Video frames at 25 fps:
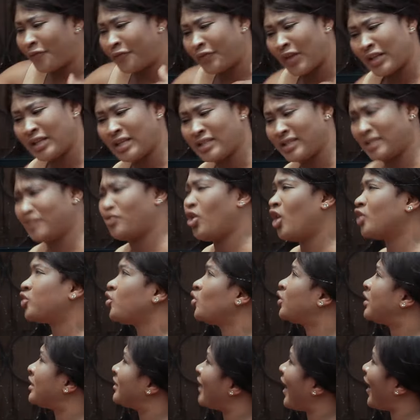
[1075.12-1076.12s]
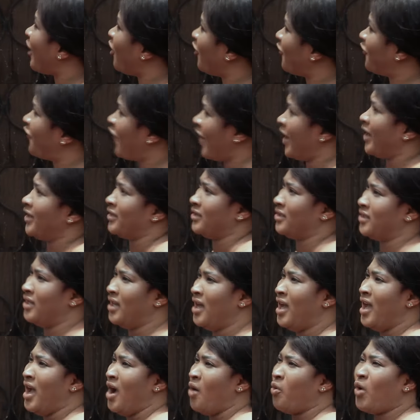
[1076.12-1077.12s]
of thing is this? God, who did I offend?
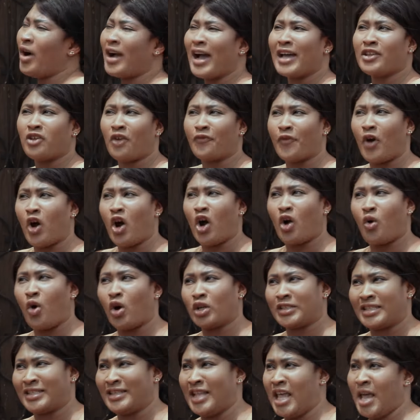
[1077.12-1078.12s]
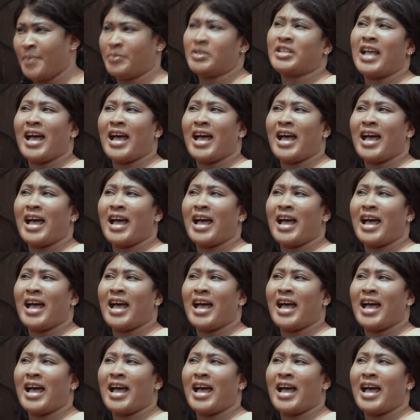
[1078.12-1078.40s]
What kind of awkward names